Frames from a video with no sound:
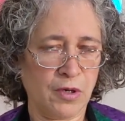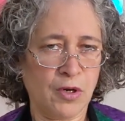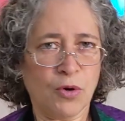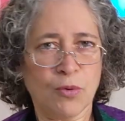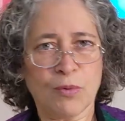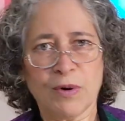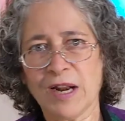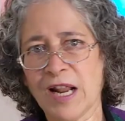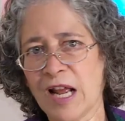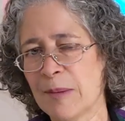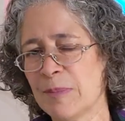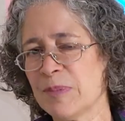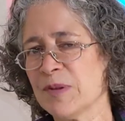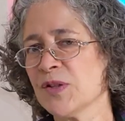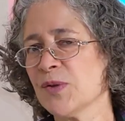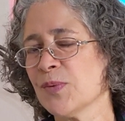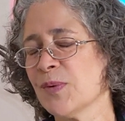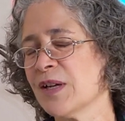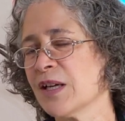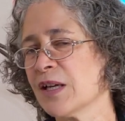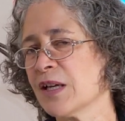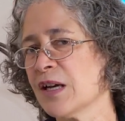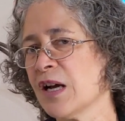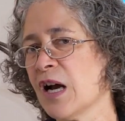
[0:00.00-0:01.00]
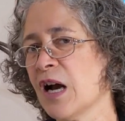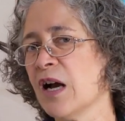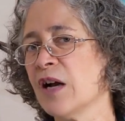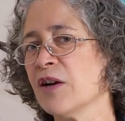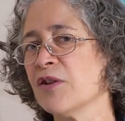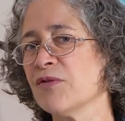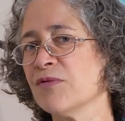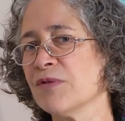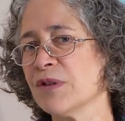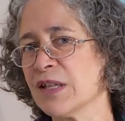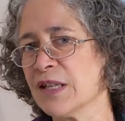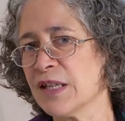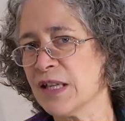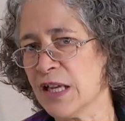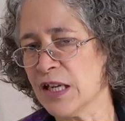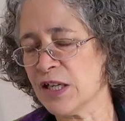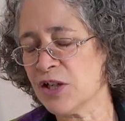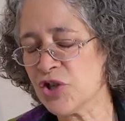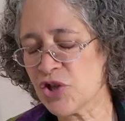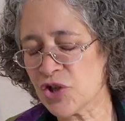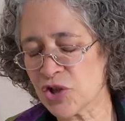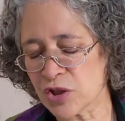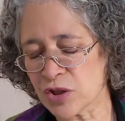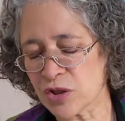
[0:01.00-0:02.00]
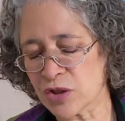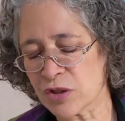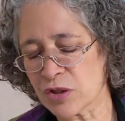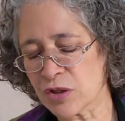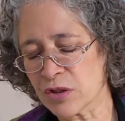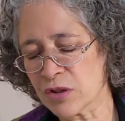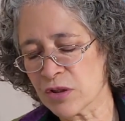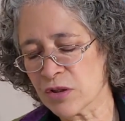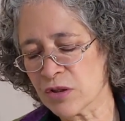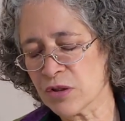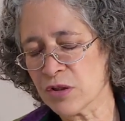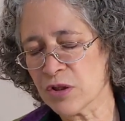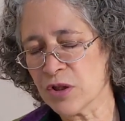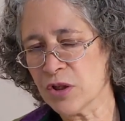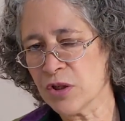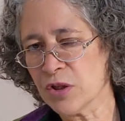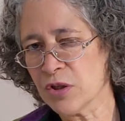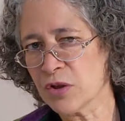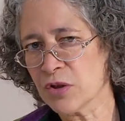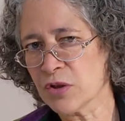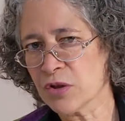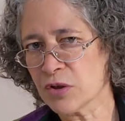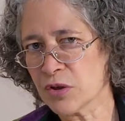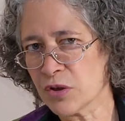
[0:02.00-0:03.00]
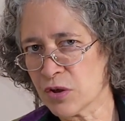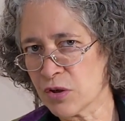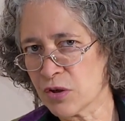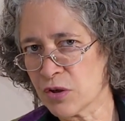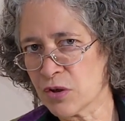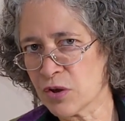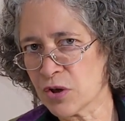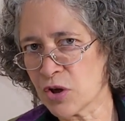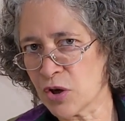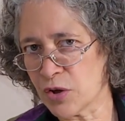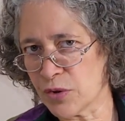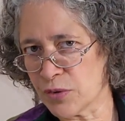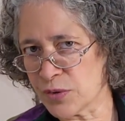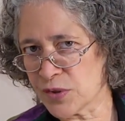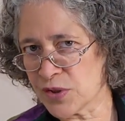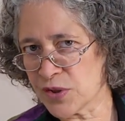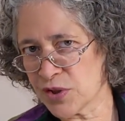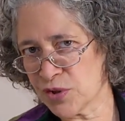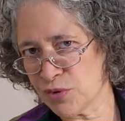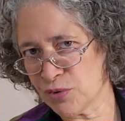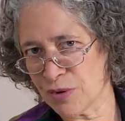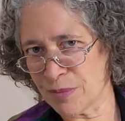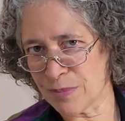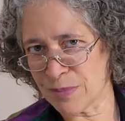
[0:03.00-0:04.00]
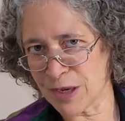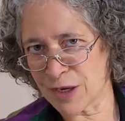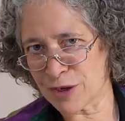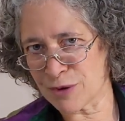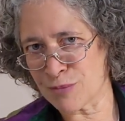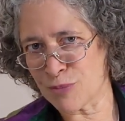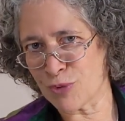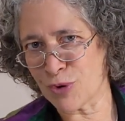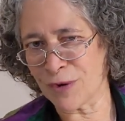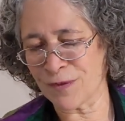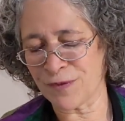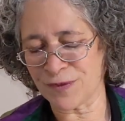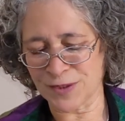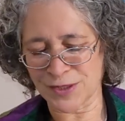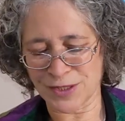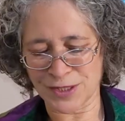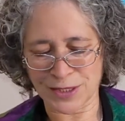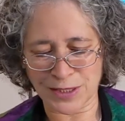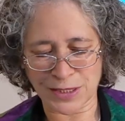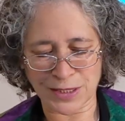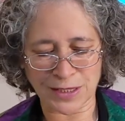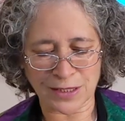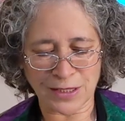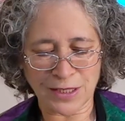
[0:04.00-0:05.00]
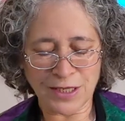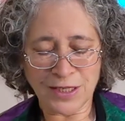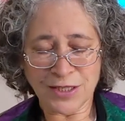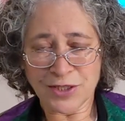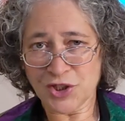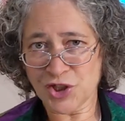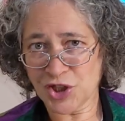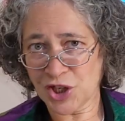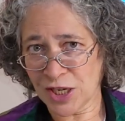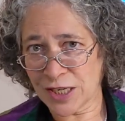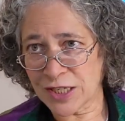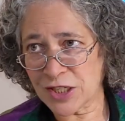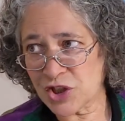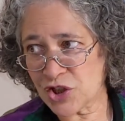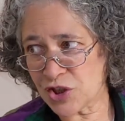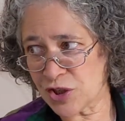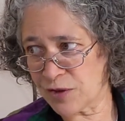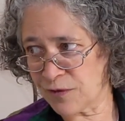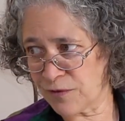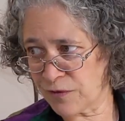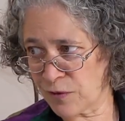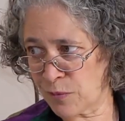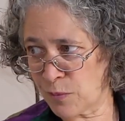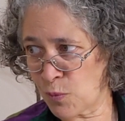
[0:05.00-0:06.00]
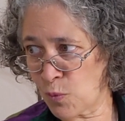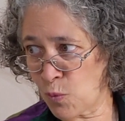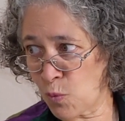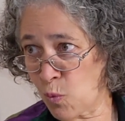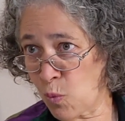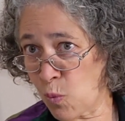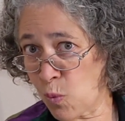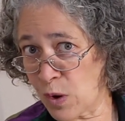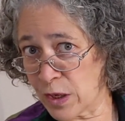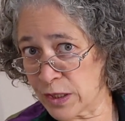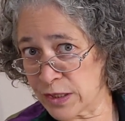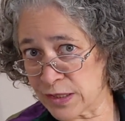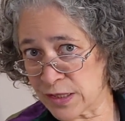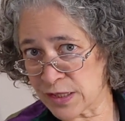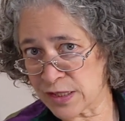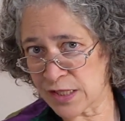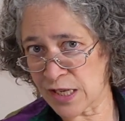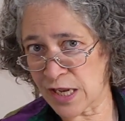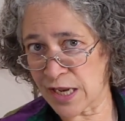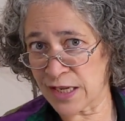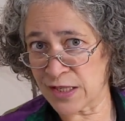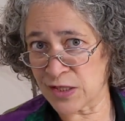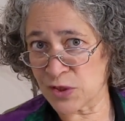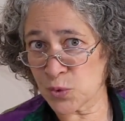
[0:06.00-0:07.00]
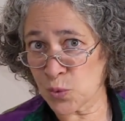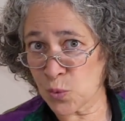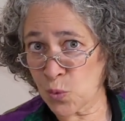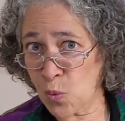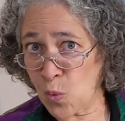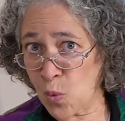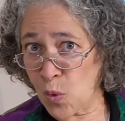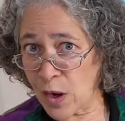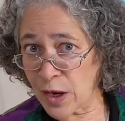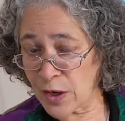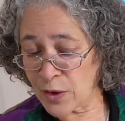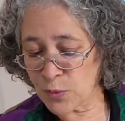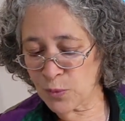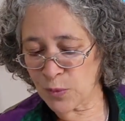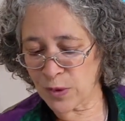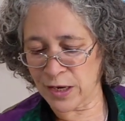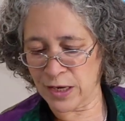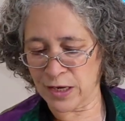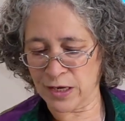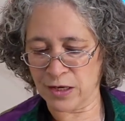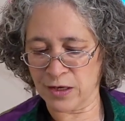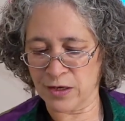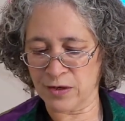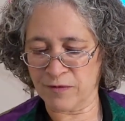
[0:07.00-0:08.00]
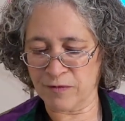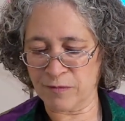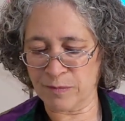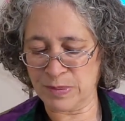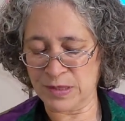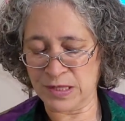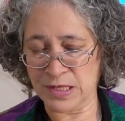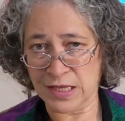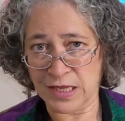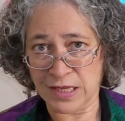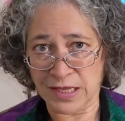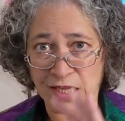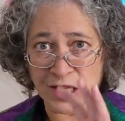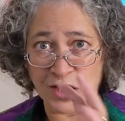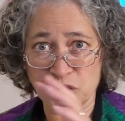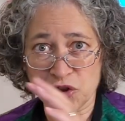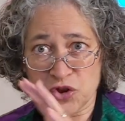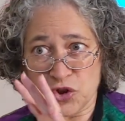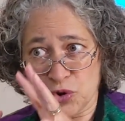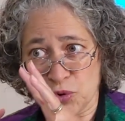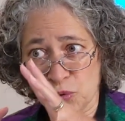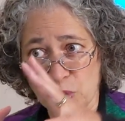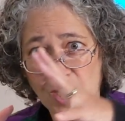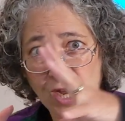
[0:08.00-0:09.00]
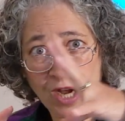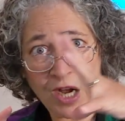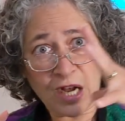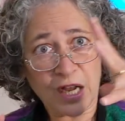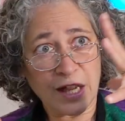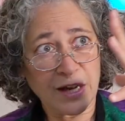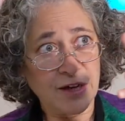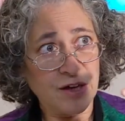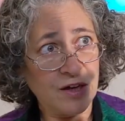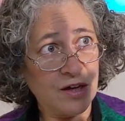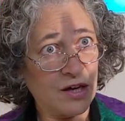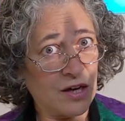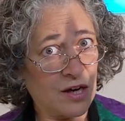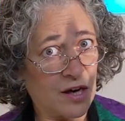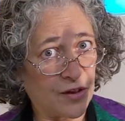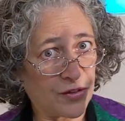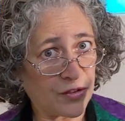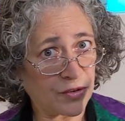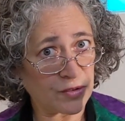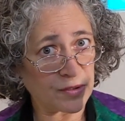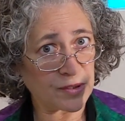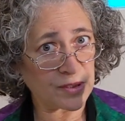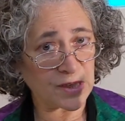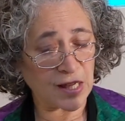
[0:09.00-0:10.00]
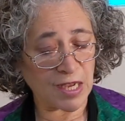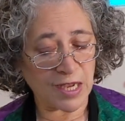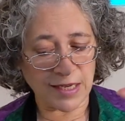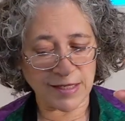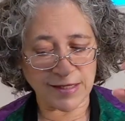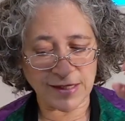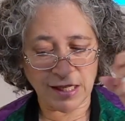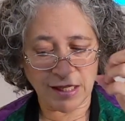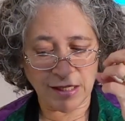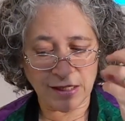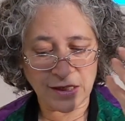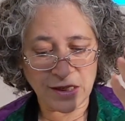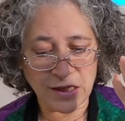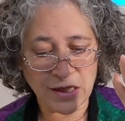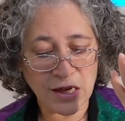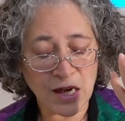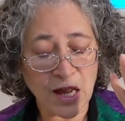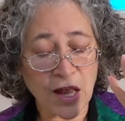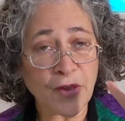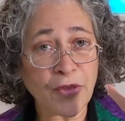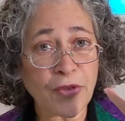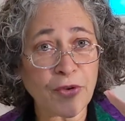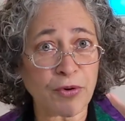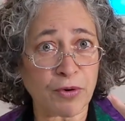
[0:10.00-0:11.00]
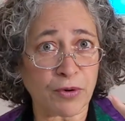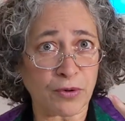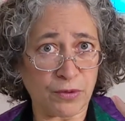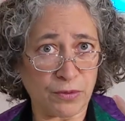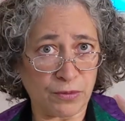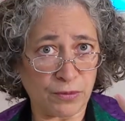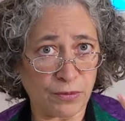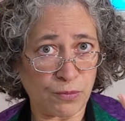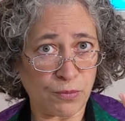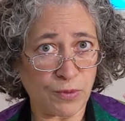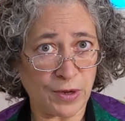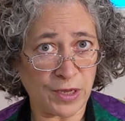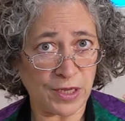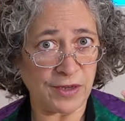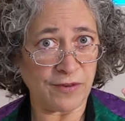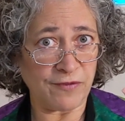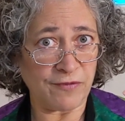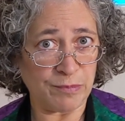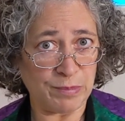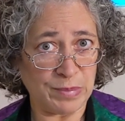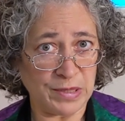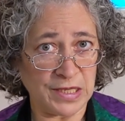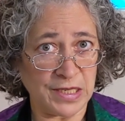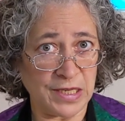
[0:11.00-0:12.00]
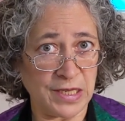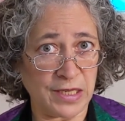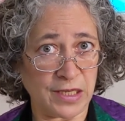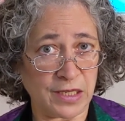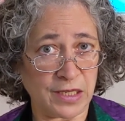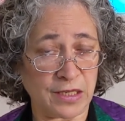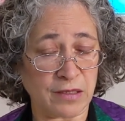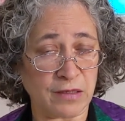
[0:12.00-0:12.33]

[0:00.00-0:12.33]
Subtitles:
What happens when a congregation goes through a metamorphosis, changing from one size, one way of being, into another size, another way of being?